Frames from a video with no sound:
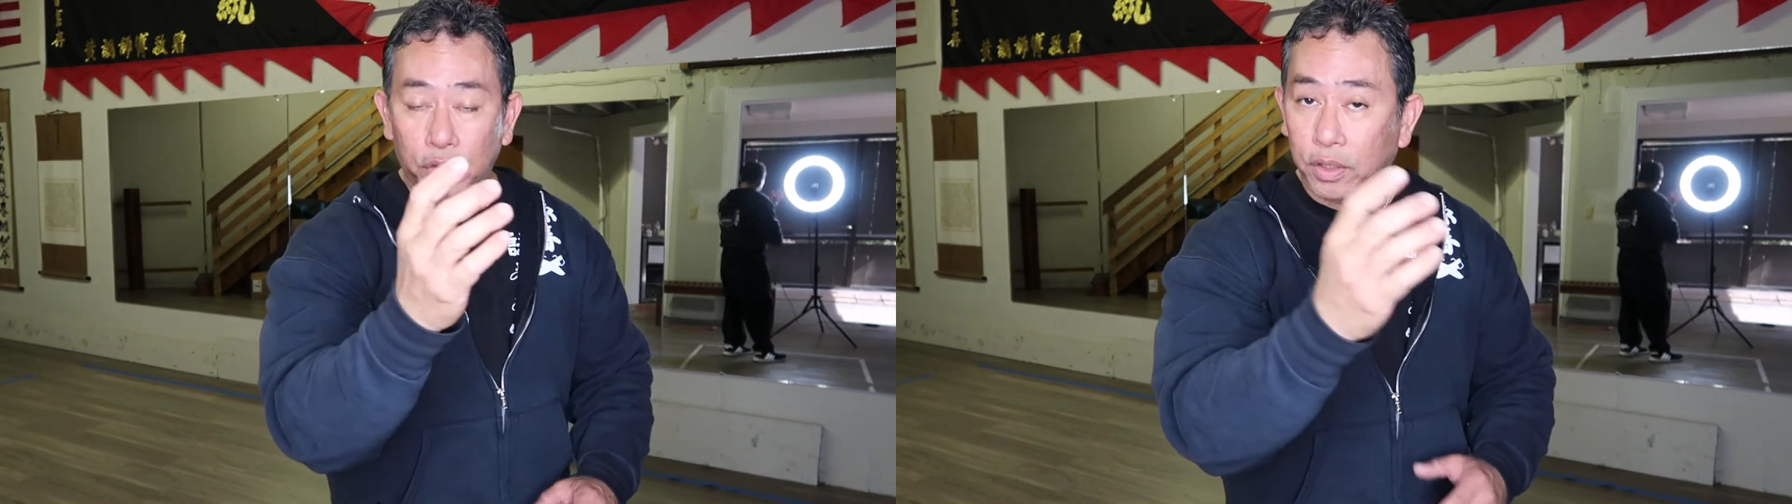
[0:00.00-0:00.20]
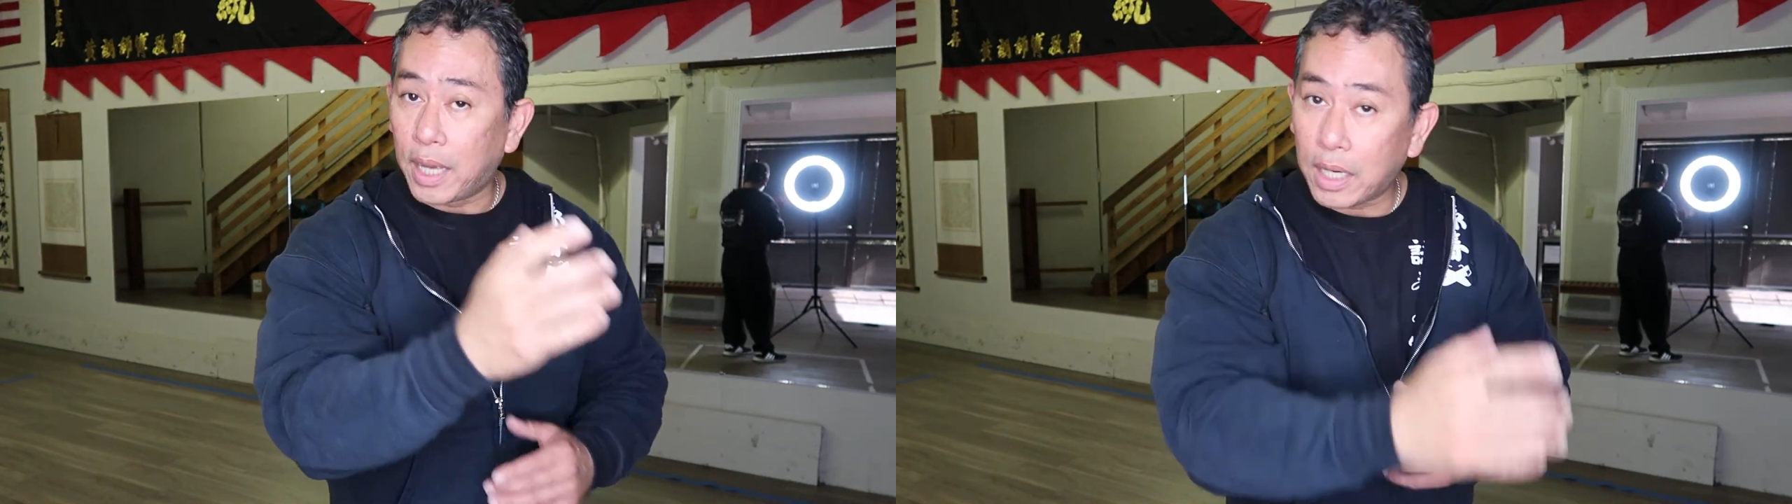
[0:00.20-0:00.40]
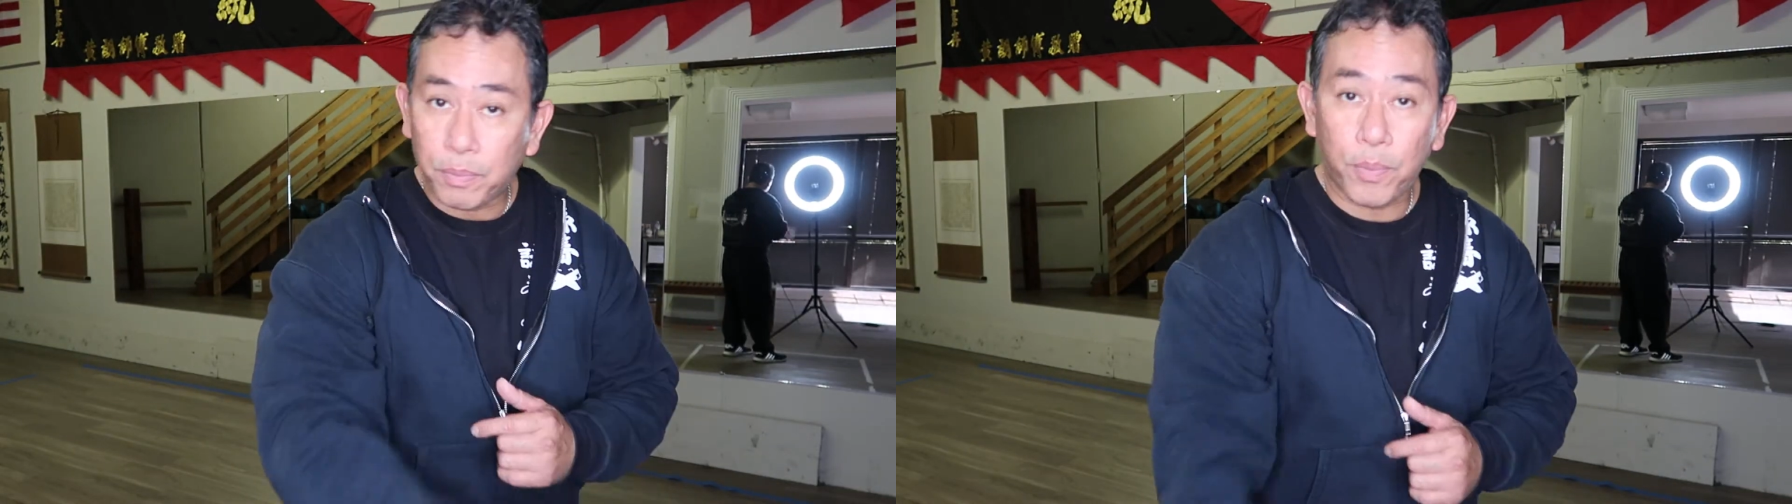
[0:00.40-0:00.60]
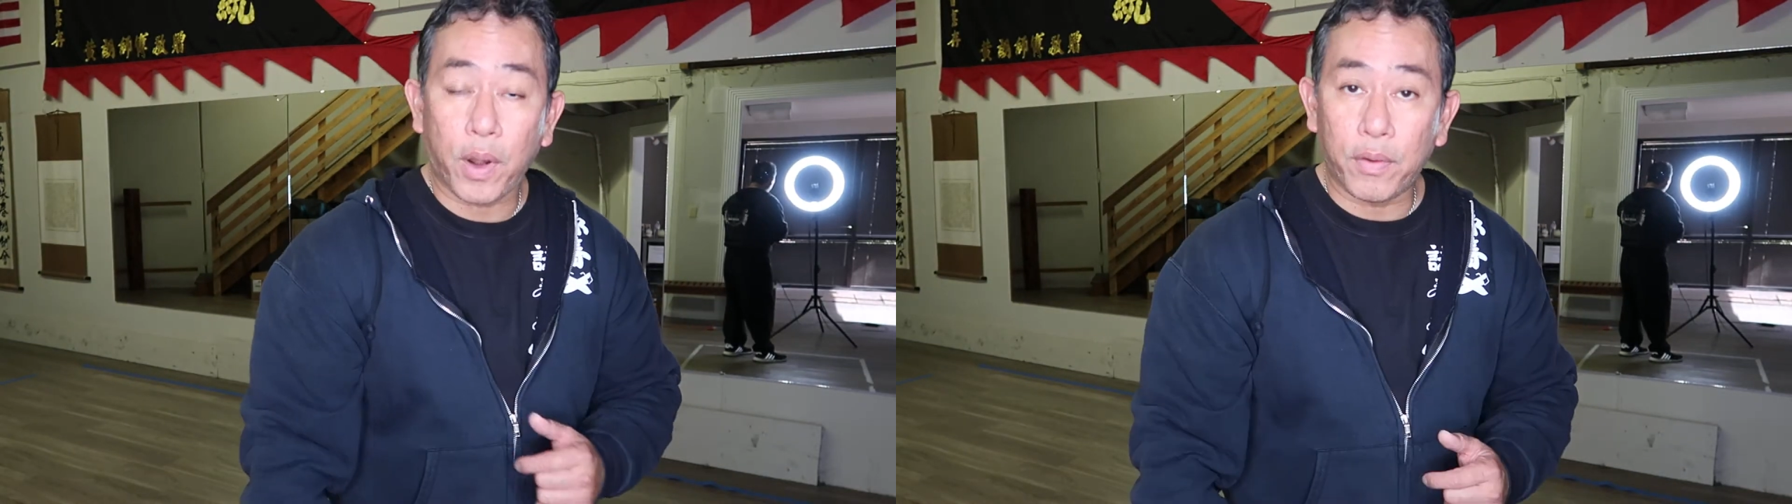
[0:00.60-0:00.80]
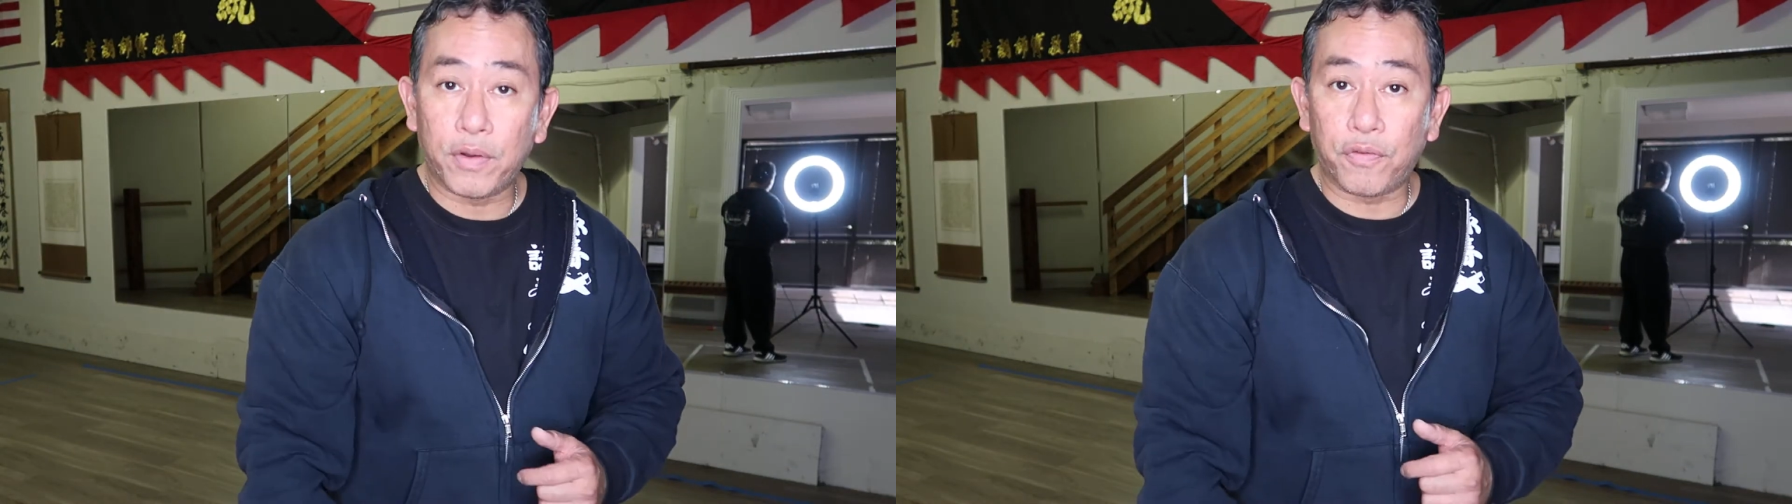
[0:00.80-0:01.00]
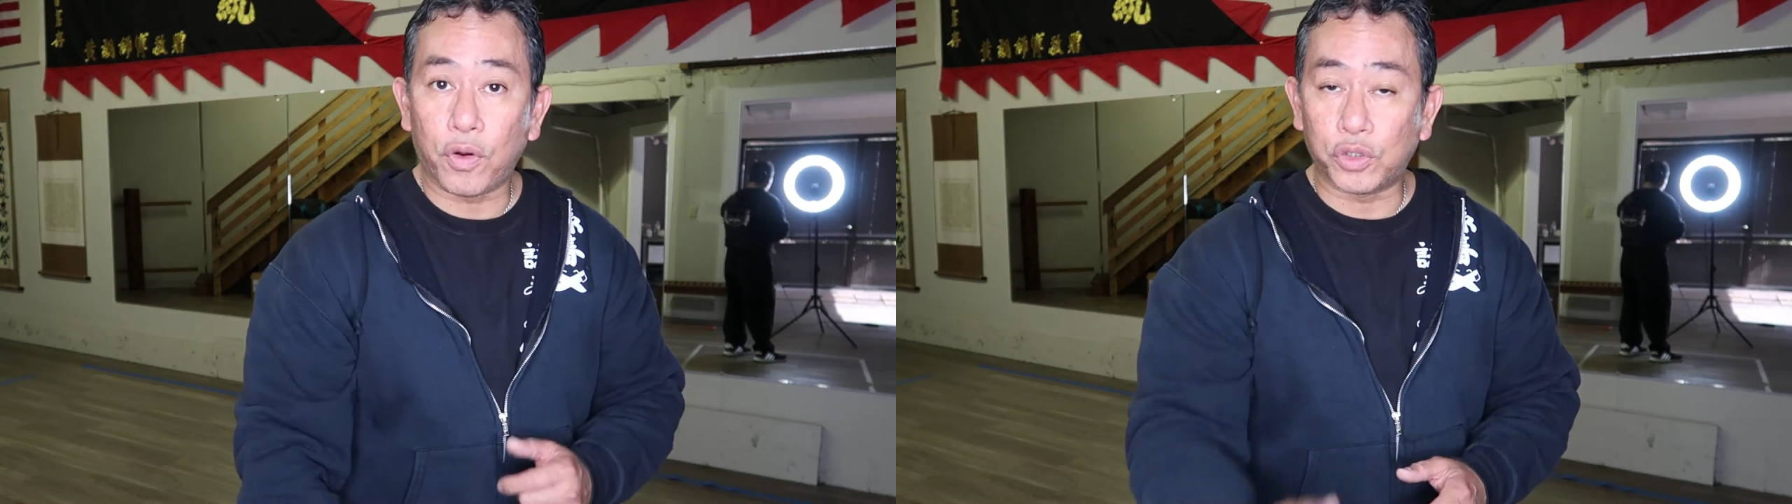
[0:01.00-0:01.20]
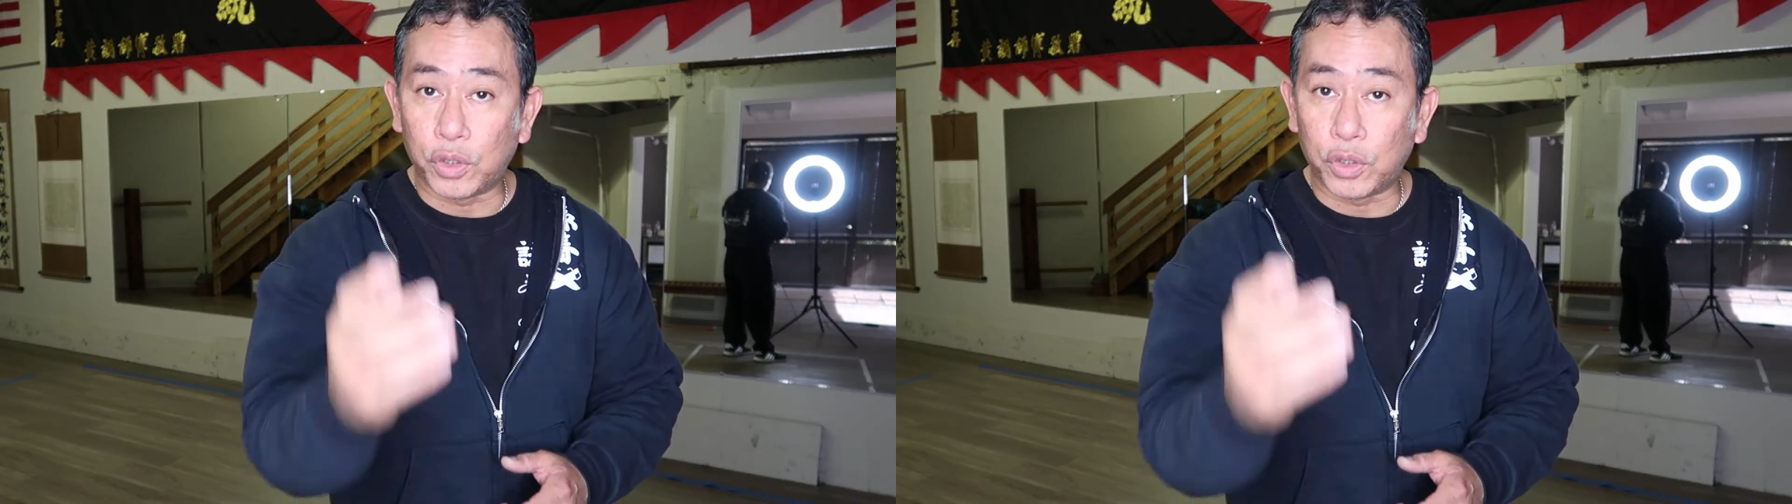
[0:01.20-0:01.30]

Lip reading: you gotta parry first,